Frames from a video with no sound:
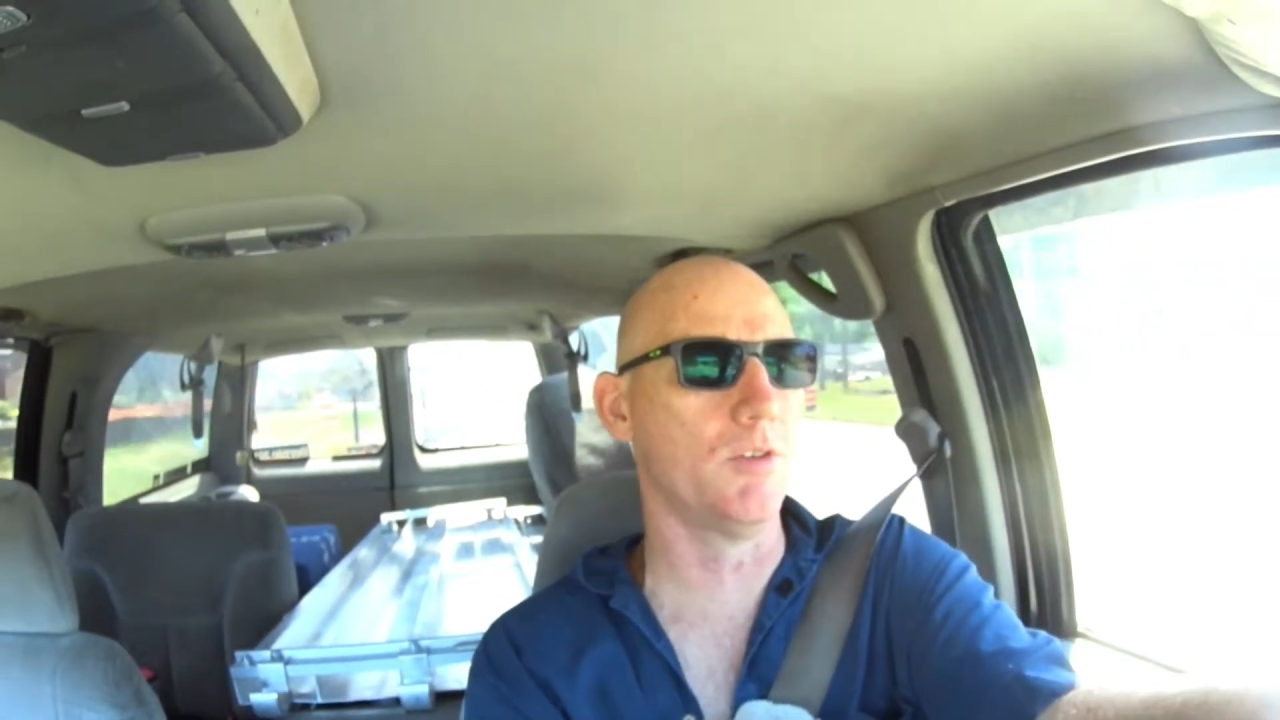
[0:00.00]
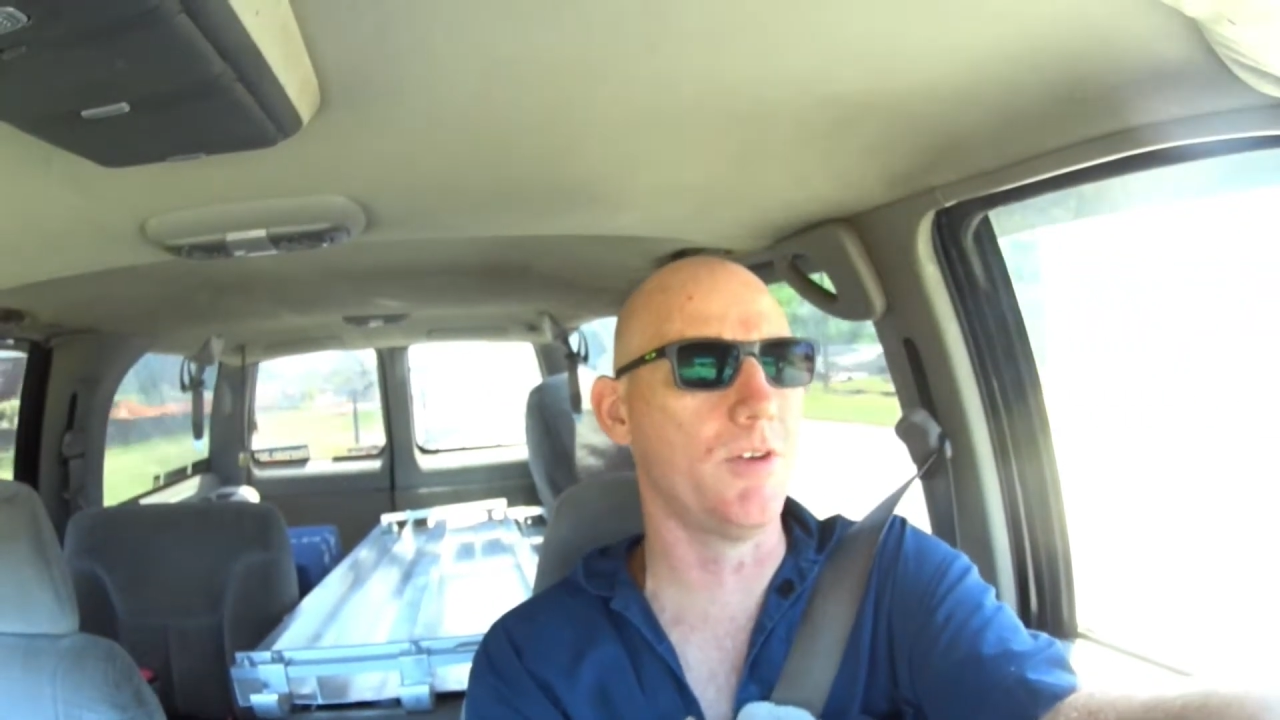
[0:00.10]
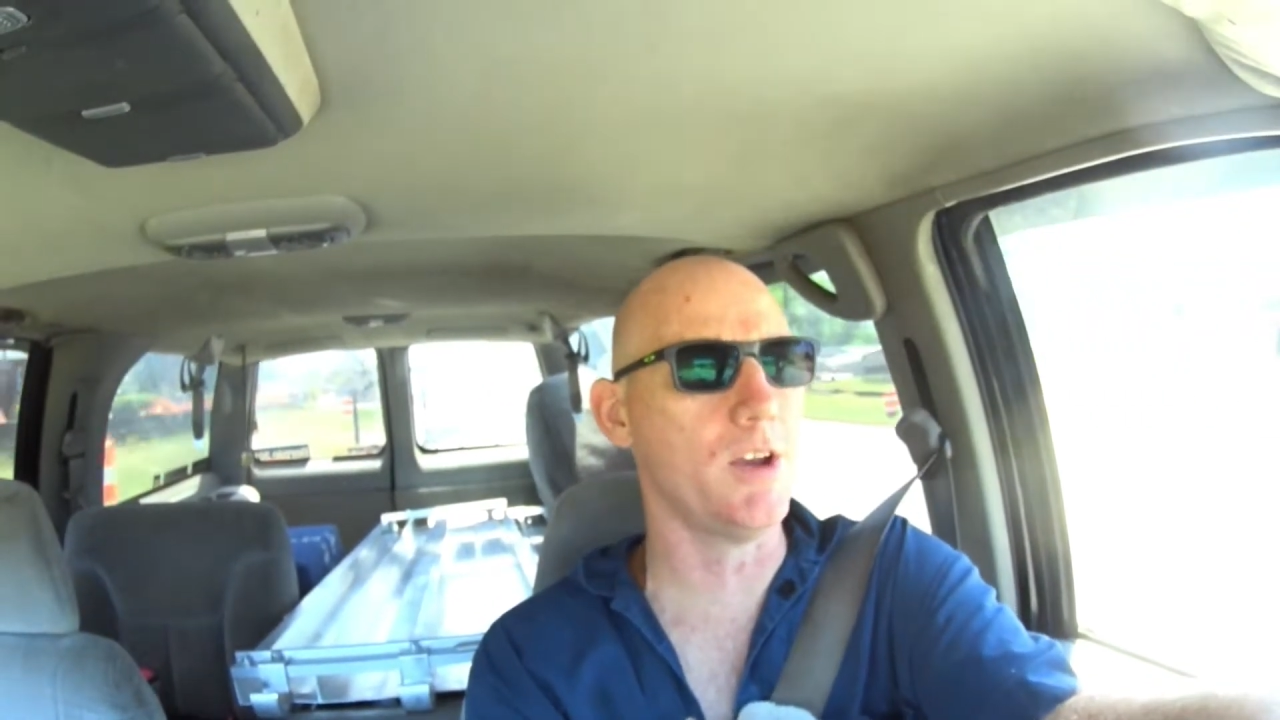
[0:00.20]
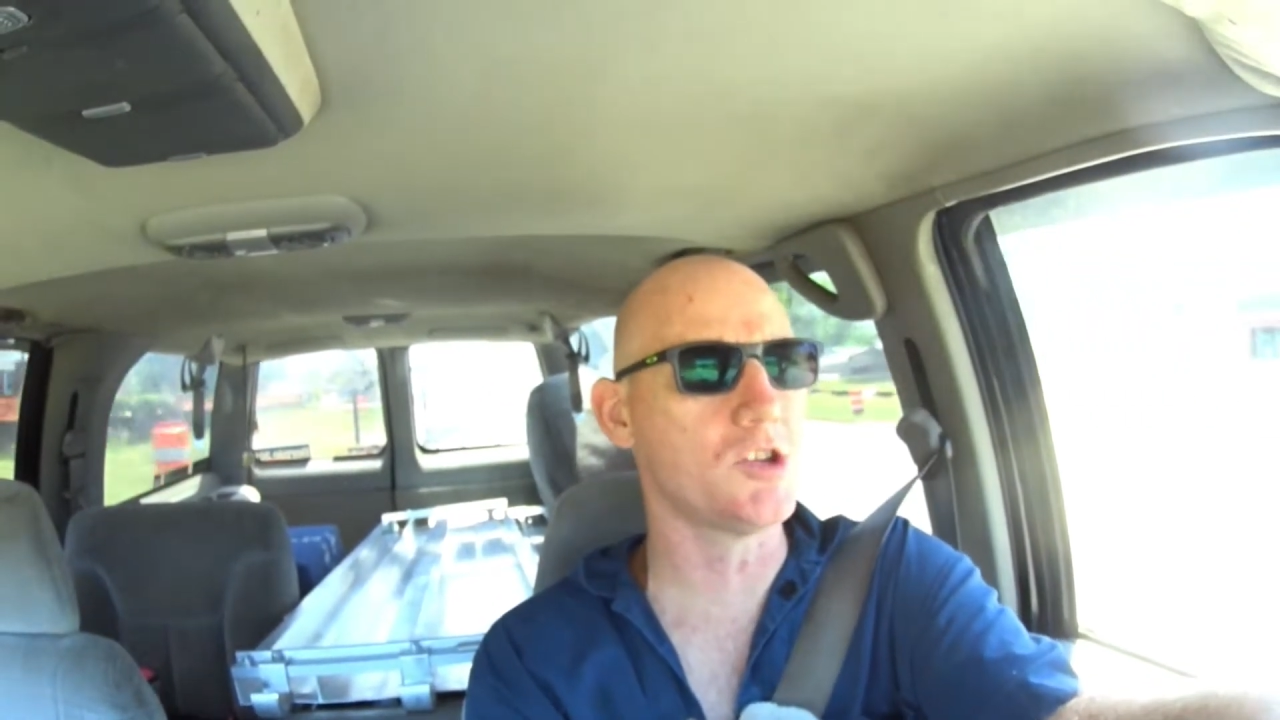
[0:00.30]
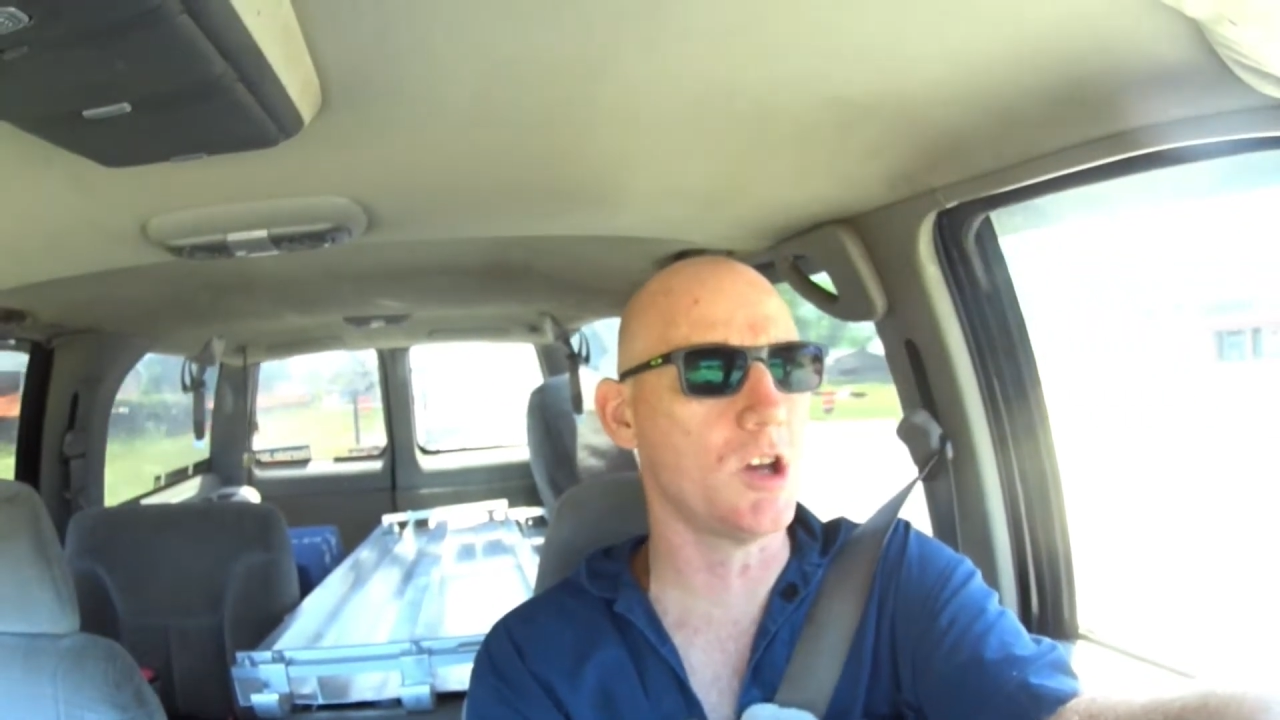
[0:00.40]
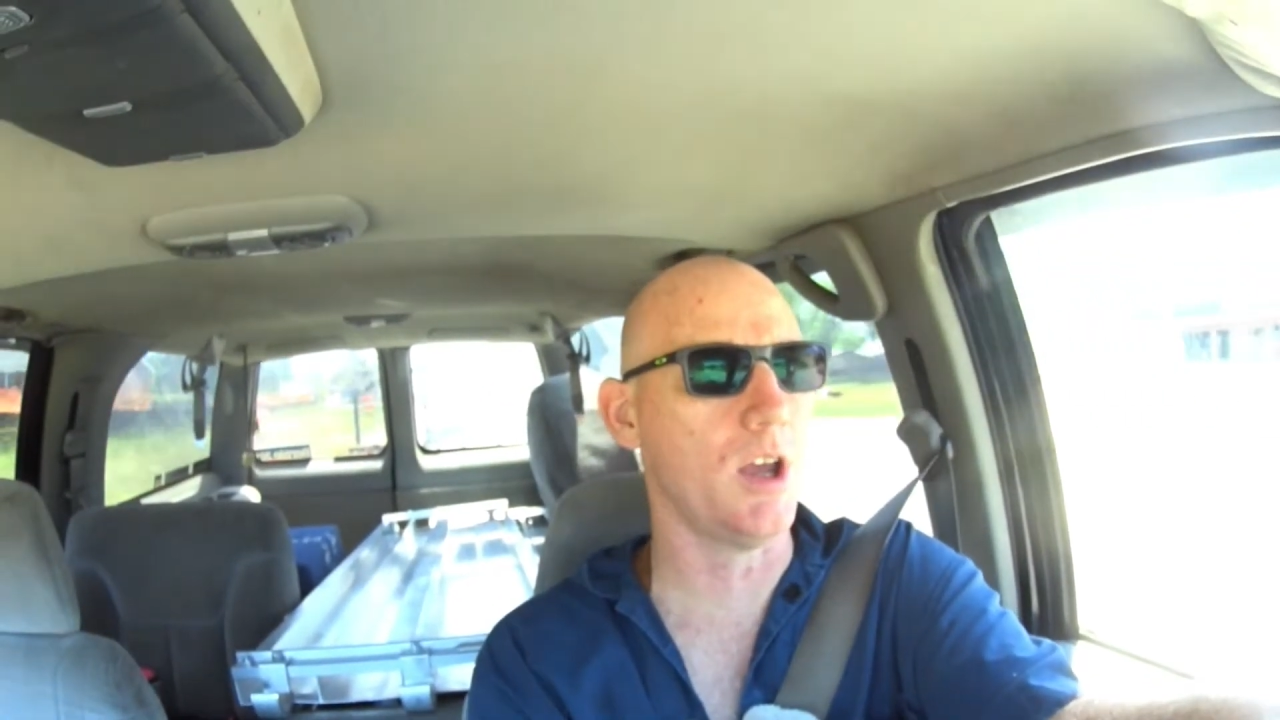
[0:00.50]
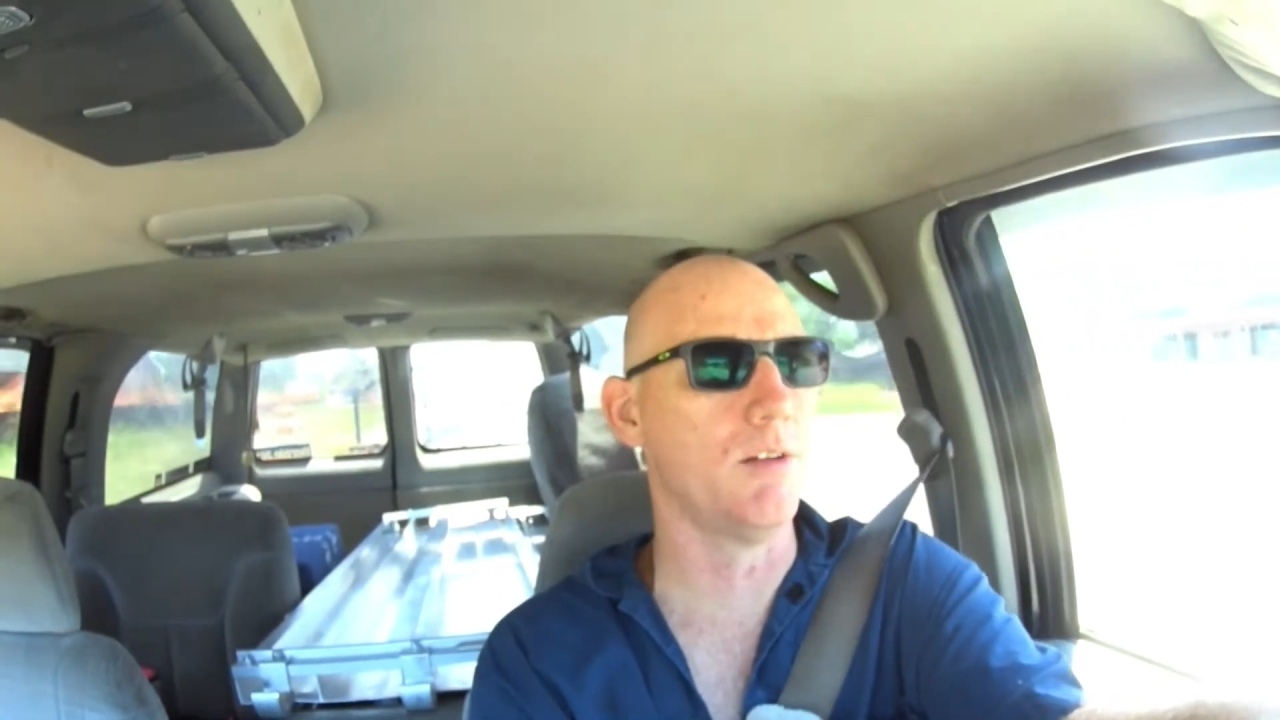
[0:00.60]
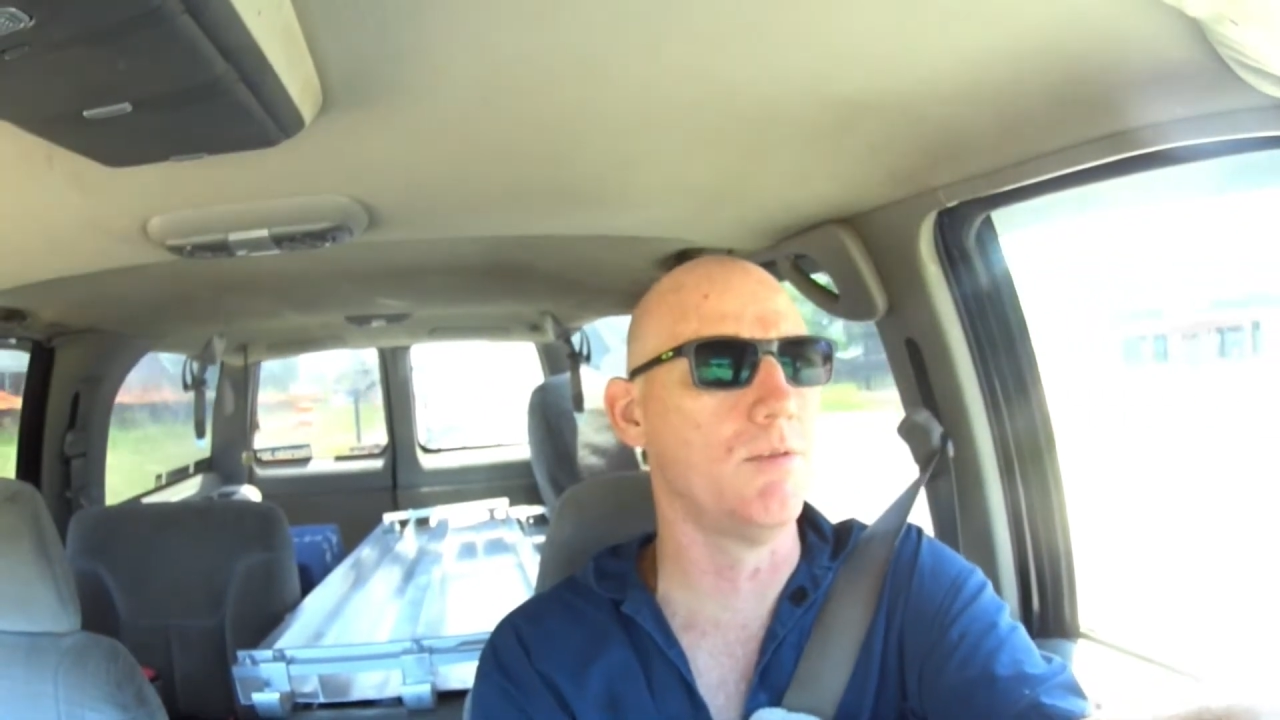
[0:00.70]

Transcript: fascia and